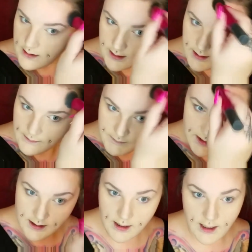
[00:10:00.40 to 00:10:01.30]
like
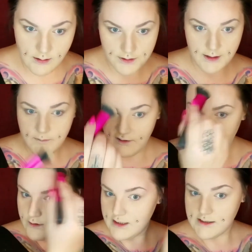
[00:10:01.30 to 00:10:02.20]
me, I don't think my
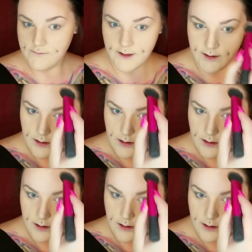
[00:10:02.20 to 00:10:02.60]
forehead is very